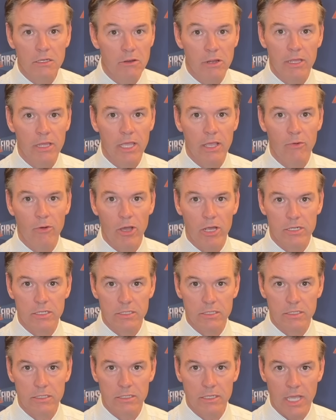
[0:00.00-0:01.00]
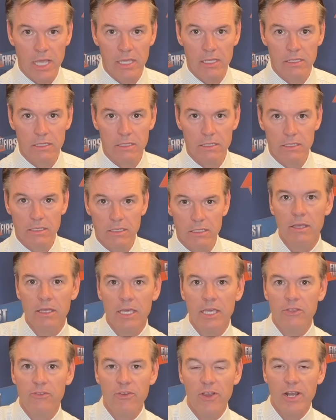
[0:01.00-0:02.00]
anything I want, okay?
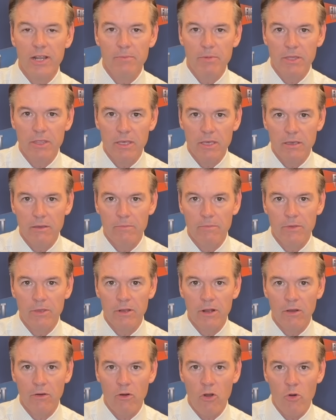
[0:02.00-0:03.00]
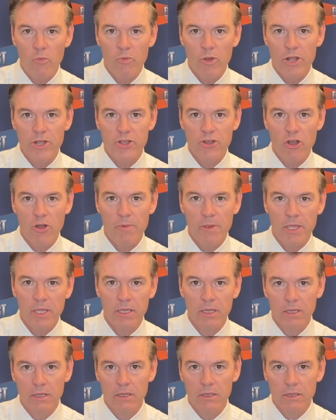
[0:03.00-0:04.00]
He's trying to be the, you know, home run
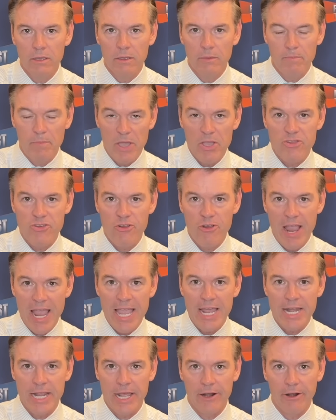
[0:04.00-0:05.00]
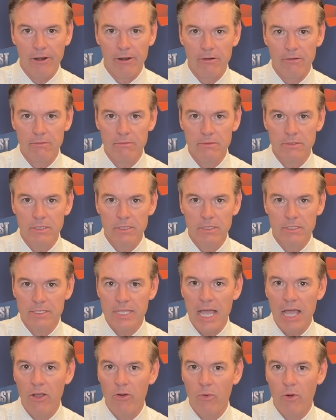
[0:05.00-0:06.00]
derby pitcher and hitter. So that's
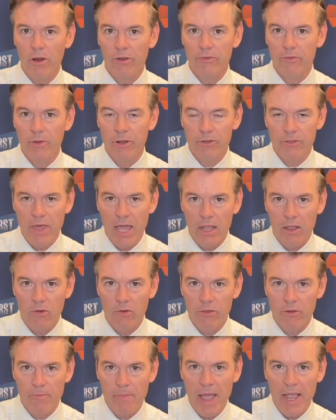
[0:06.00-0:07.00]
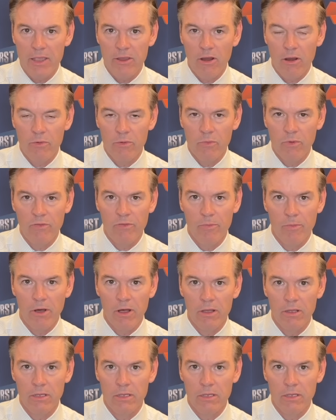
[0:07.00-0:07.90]
not how it works. You want to do that, go in your backyard with wiffle ball.